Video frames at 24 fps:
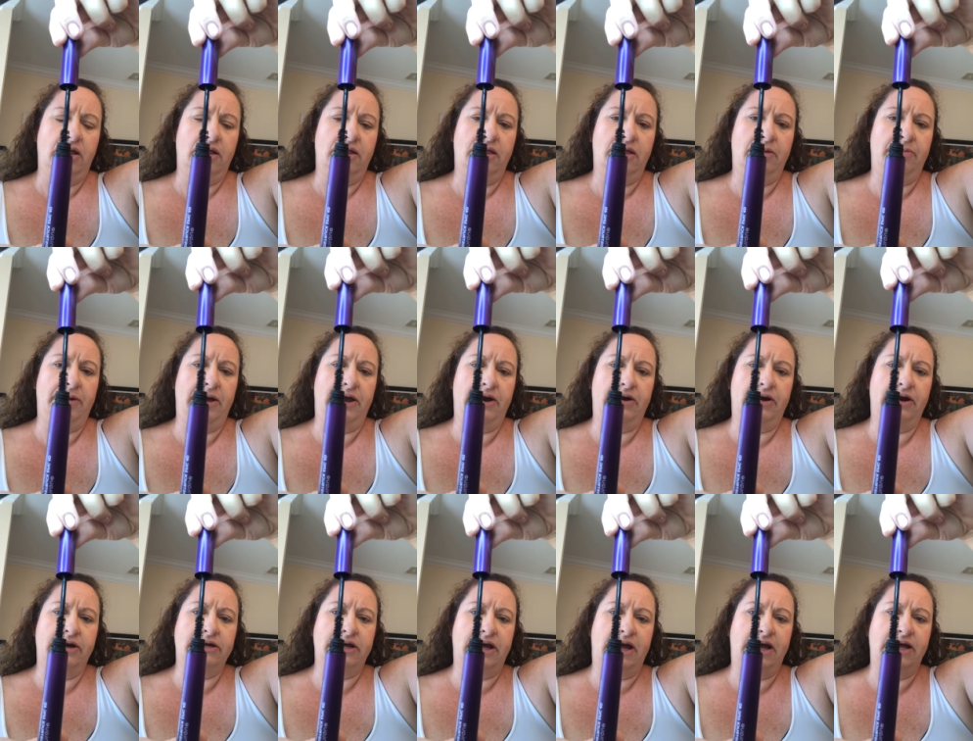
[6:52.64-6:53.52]
the better
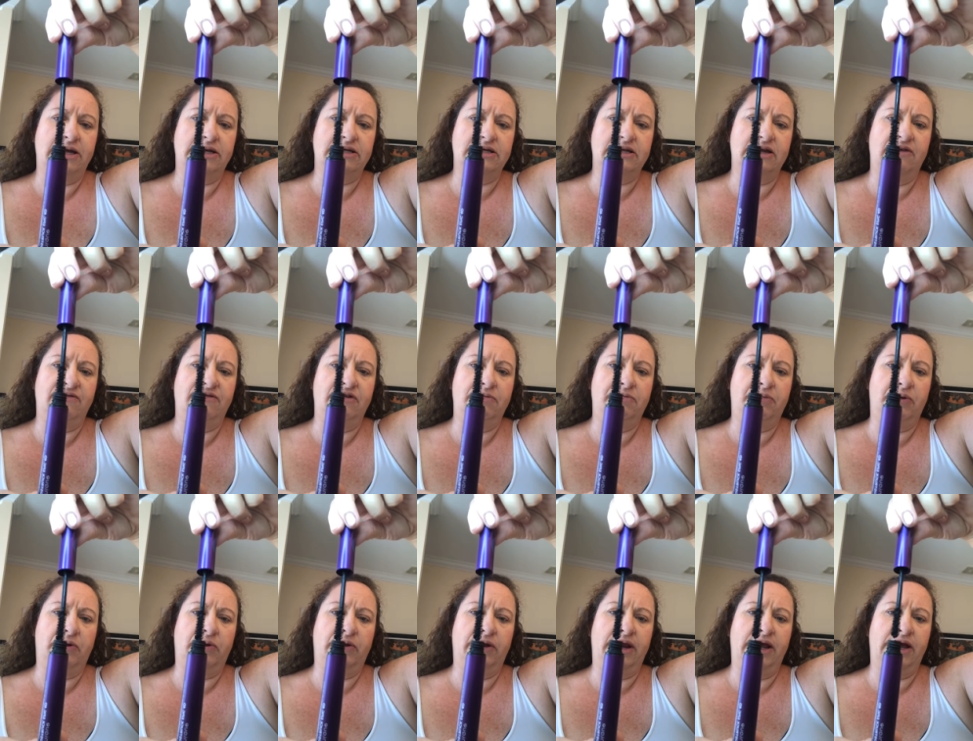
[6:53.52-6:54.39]
it does. If you
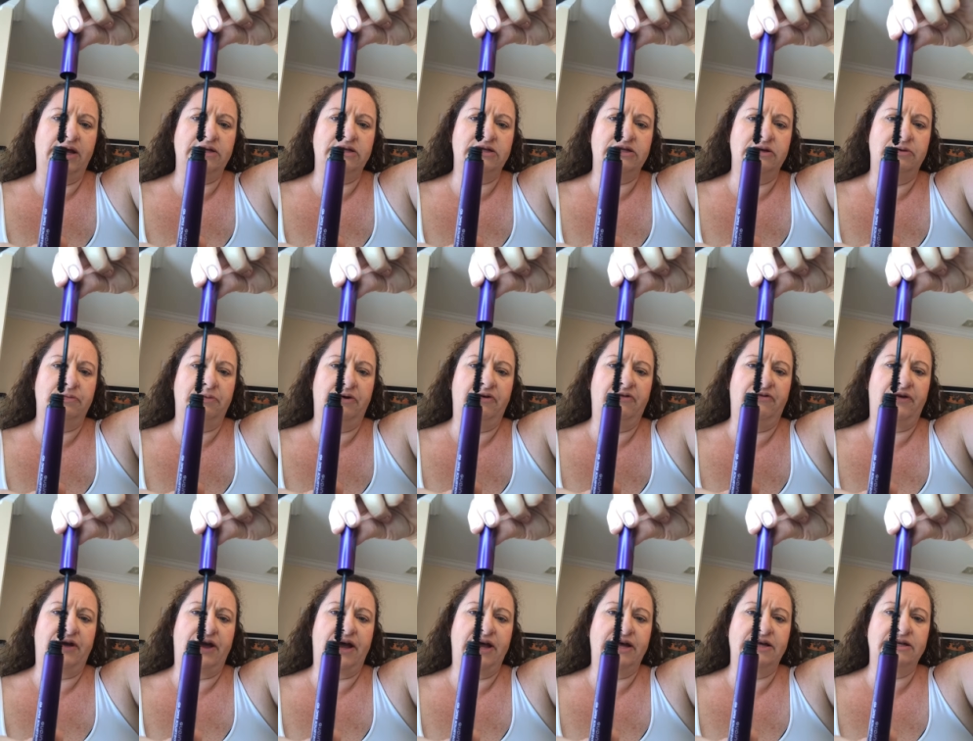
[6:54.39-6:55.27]
pull it out super
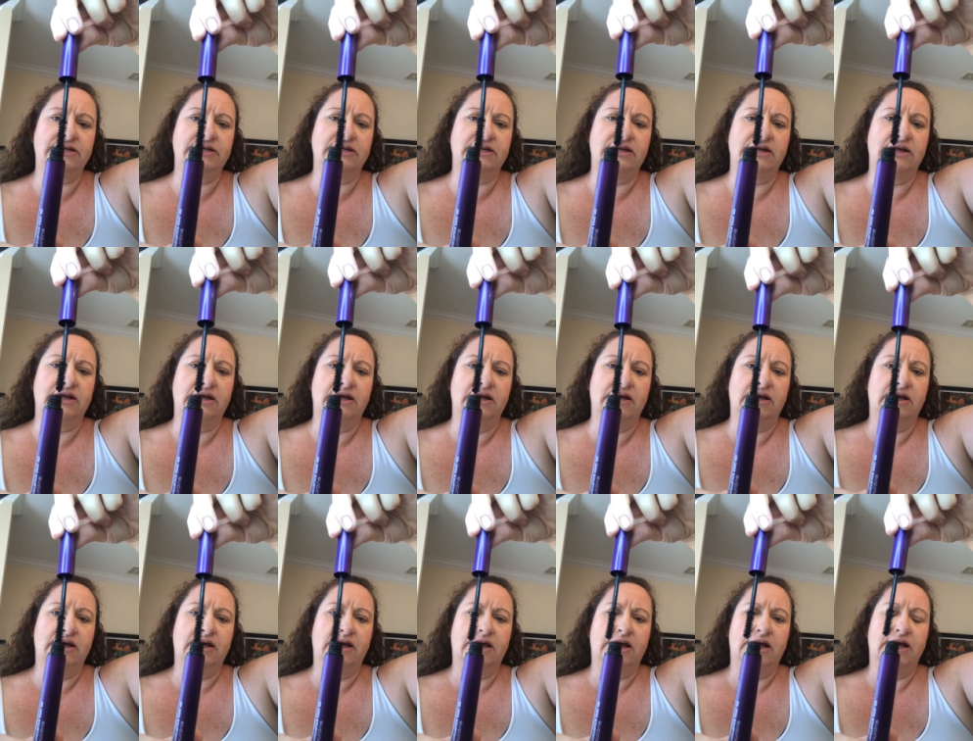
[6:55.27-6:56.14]
fast,
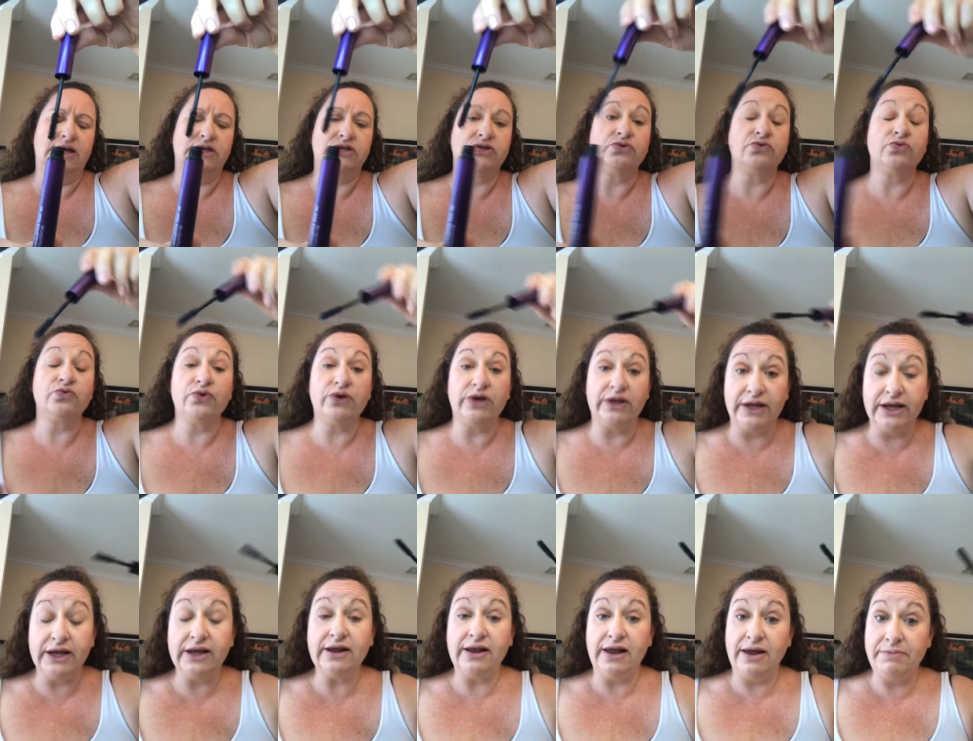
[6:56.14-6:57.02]
it's
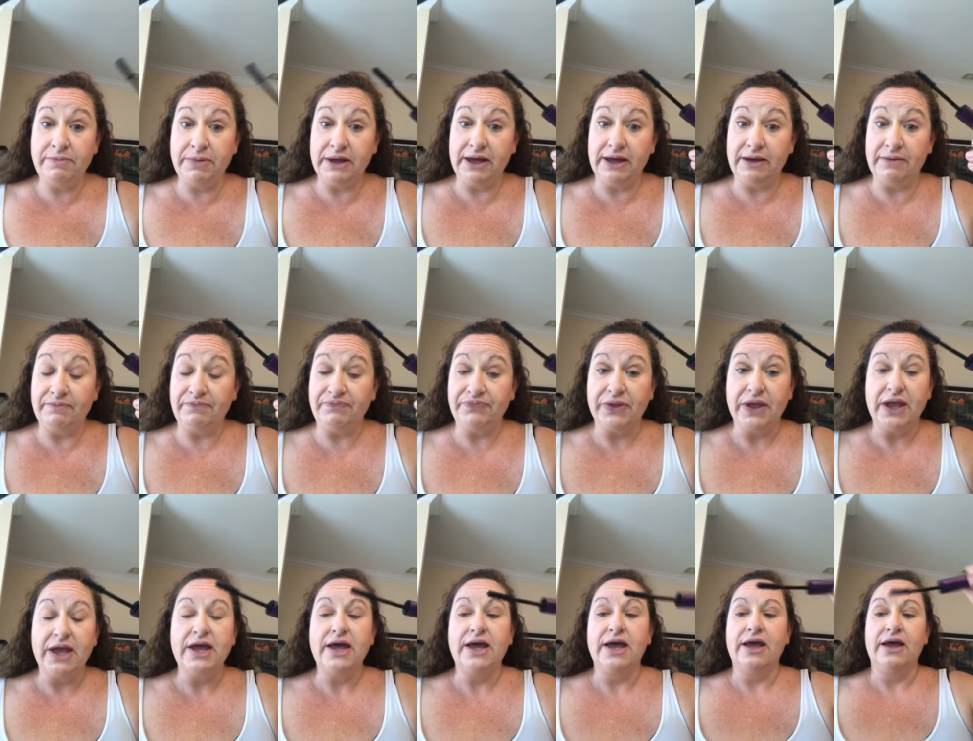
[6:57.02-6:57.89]
really clumpy.
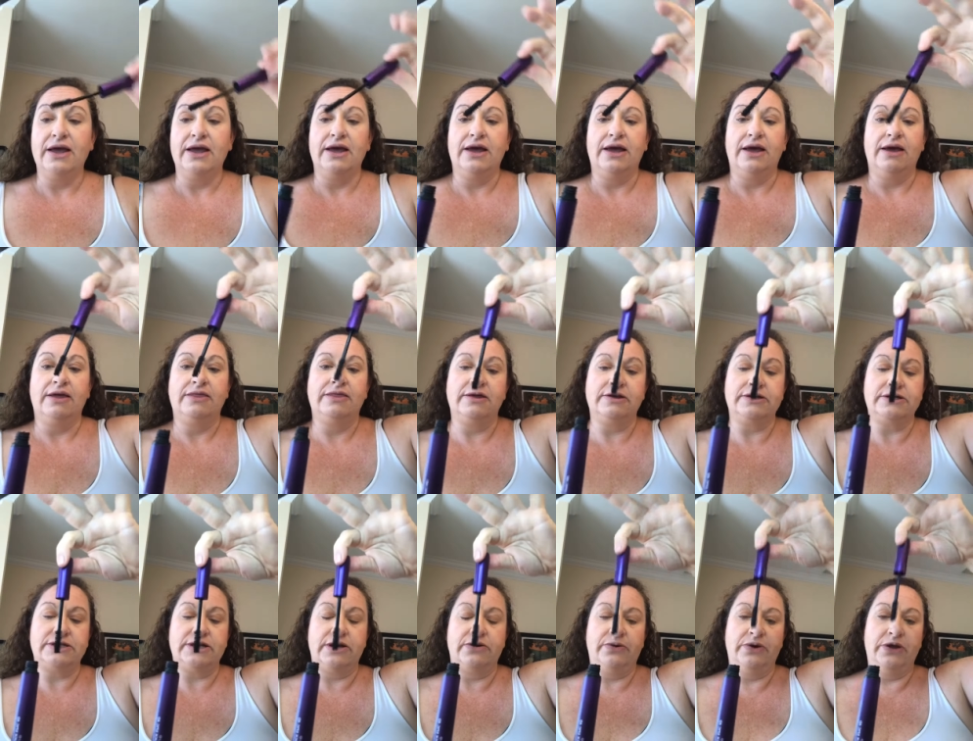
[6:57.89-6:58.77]
The
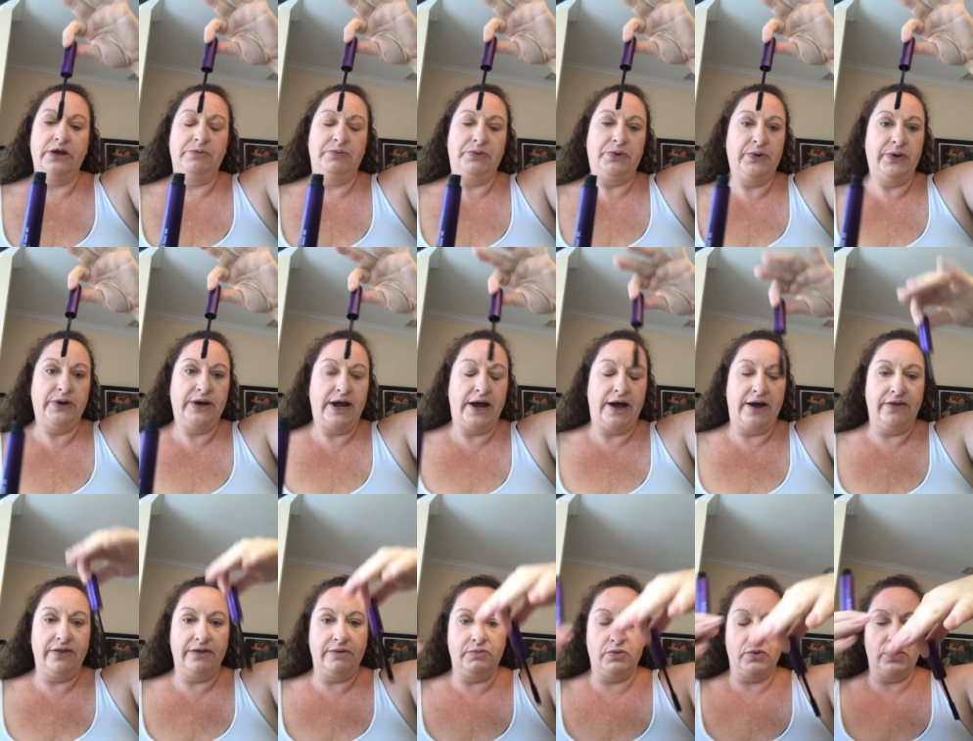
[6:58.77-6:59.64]
slower you pull it
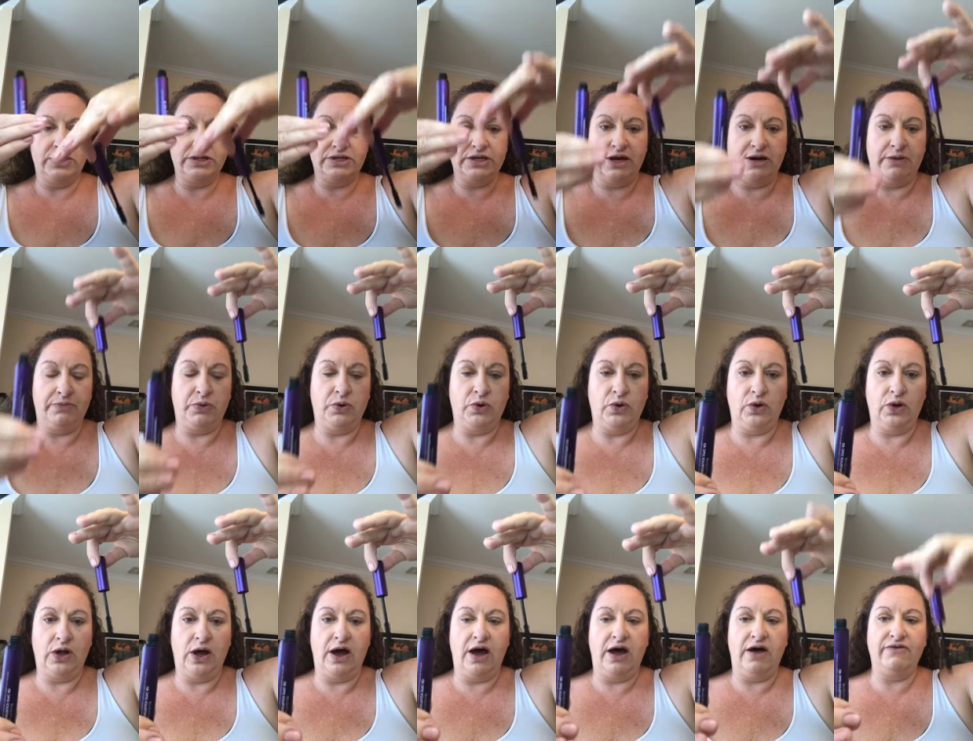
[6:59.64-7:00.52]
out, the more it's going to
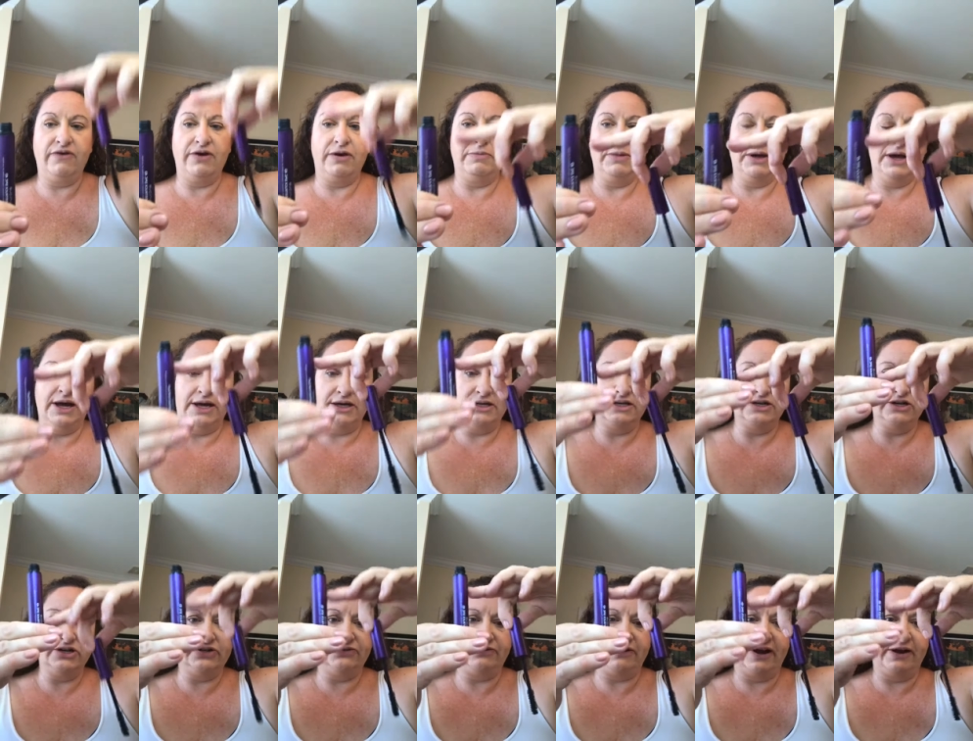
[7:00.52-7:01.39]
pull off. And because
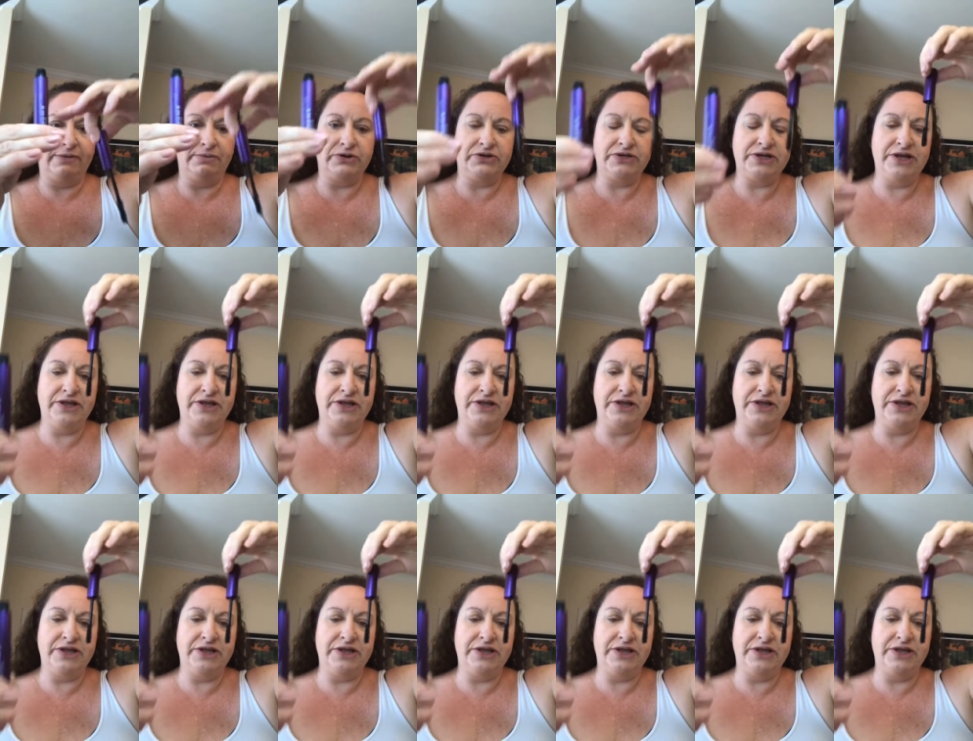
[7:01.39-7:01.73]
there's fibers